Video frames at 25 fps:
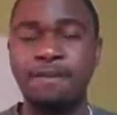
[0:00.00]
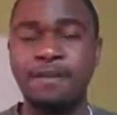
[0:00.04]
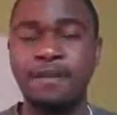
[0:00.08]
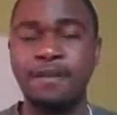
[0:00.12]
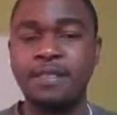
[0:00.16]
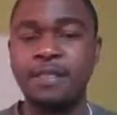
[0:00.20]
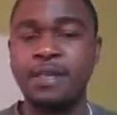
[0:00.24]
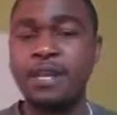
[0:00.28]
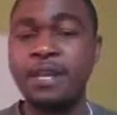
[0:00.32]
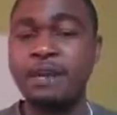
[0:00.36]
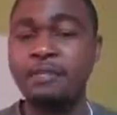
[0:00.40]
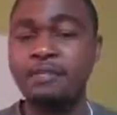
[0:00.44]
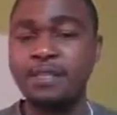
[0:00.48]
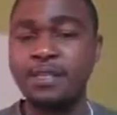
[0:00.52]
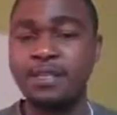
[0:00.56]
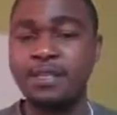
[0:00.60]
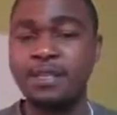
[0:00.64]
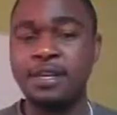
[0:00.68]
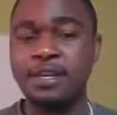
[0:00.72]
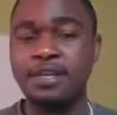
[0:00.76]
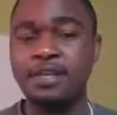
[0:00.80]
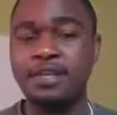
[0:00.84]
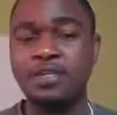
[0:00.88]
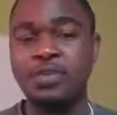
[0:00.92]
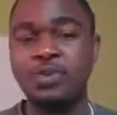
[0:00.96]
Then after
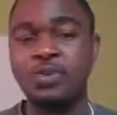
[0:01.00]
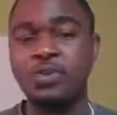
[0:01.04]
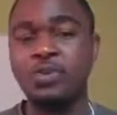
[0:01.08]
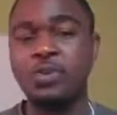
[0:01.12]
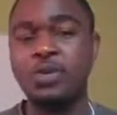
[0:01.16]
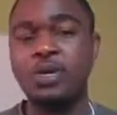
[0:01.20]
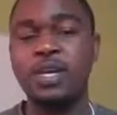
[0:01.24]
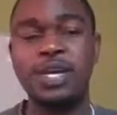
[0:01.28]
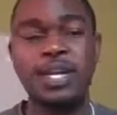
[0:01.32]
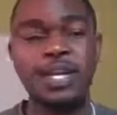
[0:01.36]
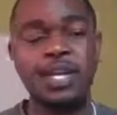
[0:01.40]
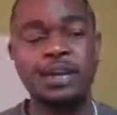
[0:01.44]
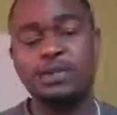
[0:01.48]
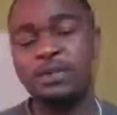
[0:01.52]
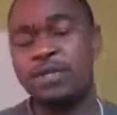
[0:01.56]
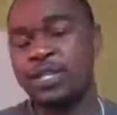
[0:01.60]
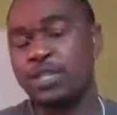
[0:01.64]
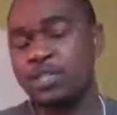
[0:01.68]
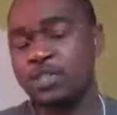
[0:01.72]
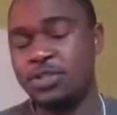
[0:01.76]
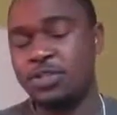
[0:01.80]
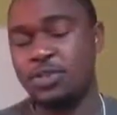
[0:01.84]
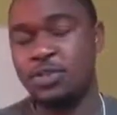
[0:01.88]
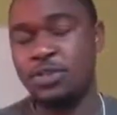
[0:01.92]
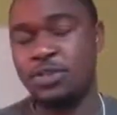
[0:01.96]
that, you carry out a
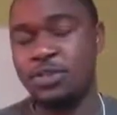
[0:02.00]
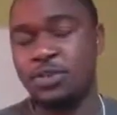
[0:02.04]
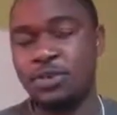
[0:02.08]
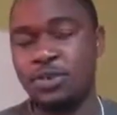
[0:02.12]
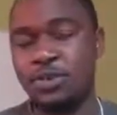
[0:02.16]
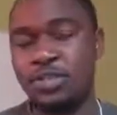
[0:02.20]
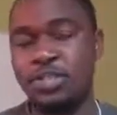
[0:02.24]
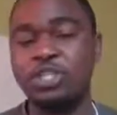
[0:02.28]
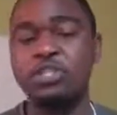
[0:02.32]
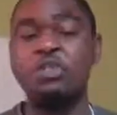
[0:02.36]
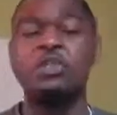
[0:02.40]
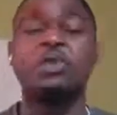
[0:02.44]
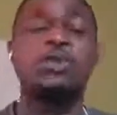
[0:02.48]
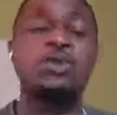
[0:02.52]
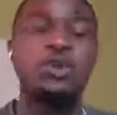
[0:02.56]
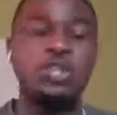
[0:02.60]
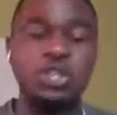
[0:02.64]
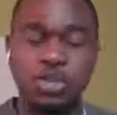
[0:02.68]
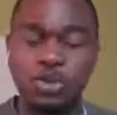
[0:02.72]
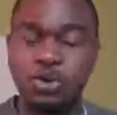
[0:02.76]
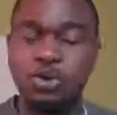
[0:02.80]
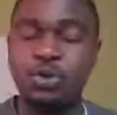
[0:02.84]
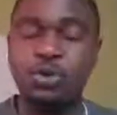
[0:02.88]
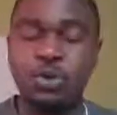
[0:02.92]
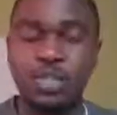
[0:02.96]

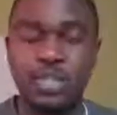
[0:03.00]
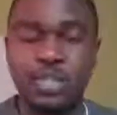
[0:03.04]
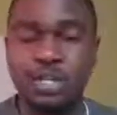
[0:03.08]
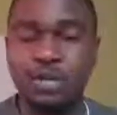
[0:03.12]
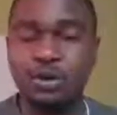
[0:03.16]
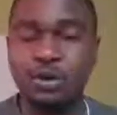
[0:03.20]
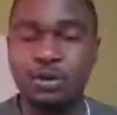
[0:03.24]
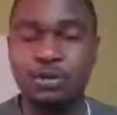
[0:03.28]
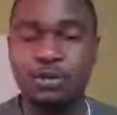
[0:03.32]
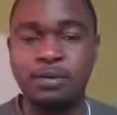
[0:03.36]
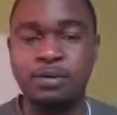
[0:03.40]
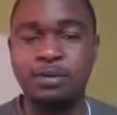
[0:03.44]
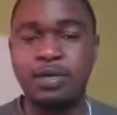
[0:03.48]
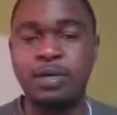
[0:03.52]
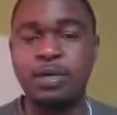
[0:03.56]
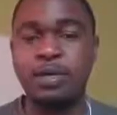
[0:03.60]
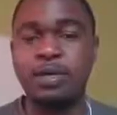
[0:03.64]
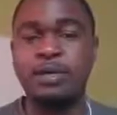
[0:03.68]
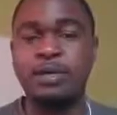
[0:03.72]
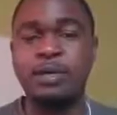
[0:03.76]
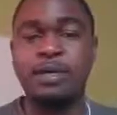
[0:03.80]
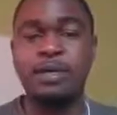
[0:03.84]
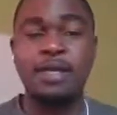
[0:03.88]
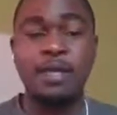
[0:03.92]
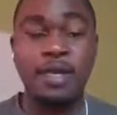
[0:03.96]
geological
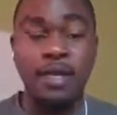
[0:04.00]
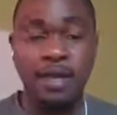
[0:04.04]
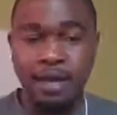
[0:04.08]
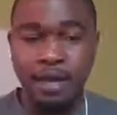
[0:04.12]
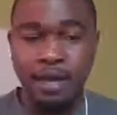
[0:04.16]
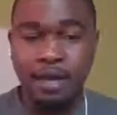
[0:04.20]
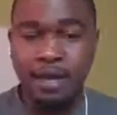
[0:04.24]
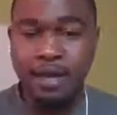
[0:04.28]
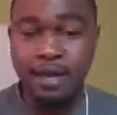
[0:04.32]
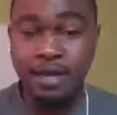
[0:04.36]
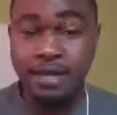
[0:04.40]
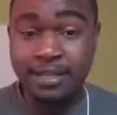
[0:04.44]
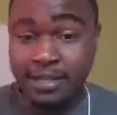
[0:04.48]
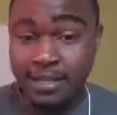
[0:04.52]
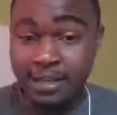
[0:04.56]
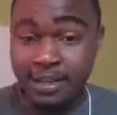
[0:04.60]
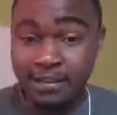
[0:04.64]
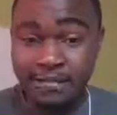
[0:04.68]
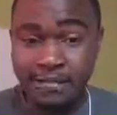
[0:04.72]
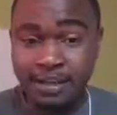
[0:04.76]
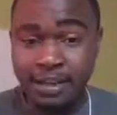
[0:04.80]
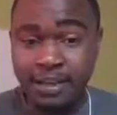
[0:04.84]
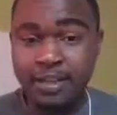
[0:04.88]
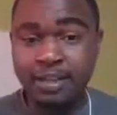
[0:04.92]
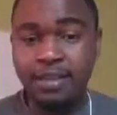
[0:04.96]

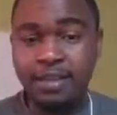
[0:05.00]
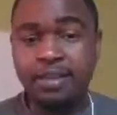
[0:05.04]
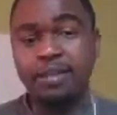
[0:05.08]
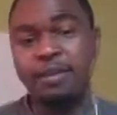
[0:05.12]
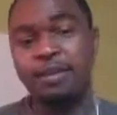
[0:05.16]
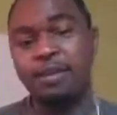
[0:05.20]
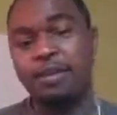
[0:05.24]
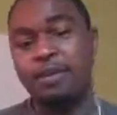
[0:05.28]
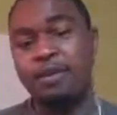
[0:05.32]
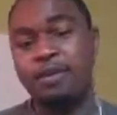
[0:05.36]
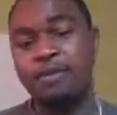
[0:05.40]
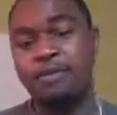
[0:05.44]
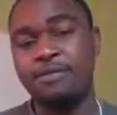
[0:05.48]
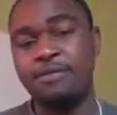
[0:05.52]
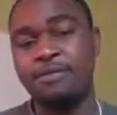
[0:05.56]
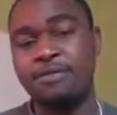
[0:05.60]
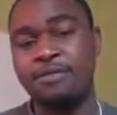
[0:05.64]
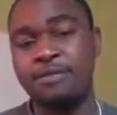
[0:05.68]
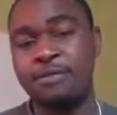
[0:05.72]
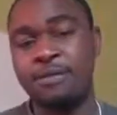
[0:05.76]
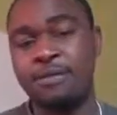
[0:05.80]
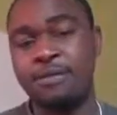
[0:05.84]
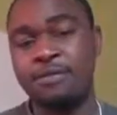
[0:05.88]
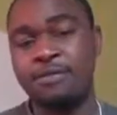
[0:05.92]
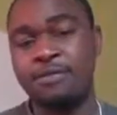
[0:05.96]
survey of
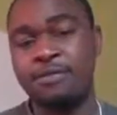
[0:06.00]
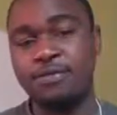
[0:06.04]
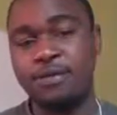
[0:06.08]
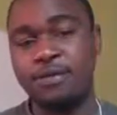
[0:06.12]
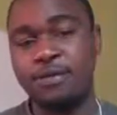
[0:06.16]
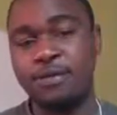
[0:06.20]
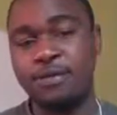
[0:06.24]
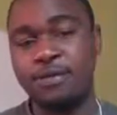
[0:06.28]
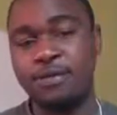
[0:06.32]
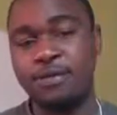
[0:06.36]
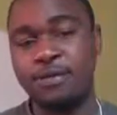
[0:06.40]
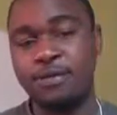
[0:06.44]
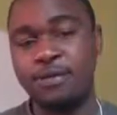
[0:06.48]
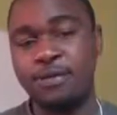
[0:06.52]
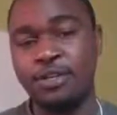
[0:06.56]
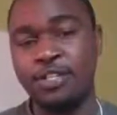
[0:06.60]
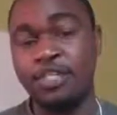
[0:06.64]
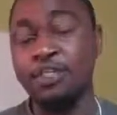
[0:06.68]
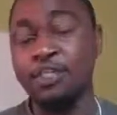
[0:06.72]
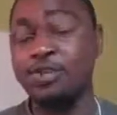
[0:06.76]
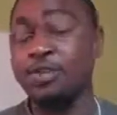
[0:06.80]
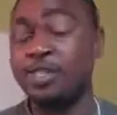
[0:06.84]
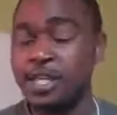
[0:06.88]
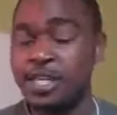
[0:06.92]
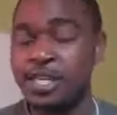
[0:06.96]
or
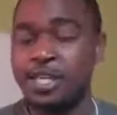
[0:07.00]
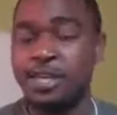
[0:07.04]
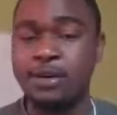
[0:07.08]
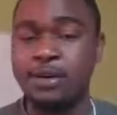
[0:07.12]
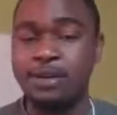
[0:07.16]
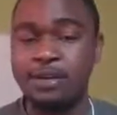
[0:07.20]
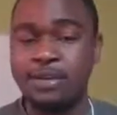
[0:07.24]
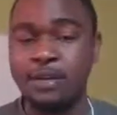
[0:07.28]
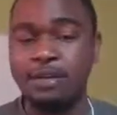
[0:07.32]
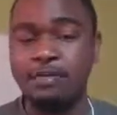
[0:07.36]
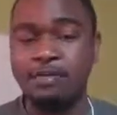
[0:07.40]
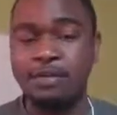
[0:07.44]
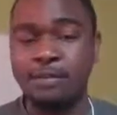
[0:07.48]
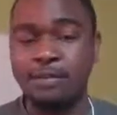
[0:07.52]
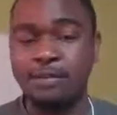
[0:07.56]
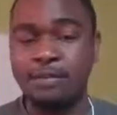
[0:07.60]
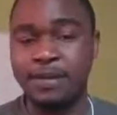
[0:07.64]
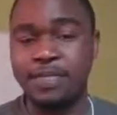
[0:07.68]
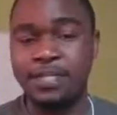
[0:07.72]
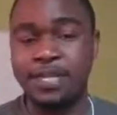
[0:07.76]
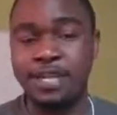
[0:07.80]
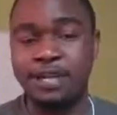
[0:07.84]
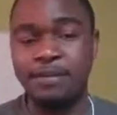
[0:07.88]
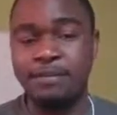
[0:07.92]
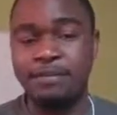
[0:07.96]
geotechnical survey,
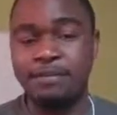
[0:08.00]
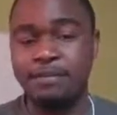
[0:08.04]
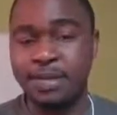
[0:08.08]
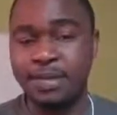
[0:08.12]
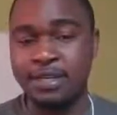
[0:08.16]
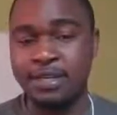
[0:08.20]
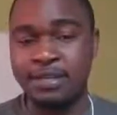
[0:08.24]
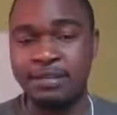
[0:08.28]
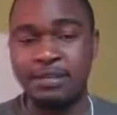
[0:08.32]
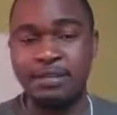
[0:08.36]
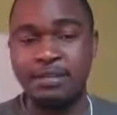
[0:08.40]
basically of that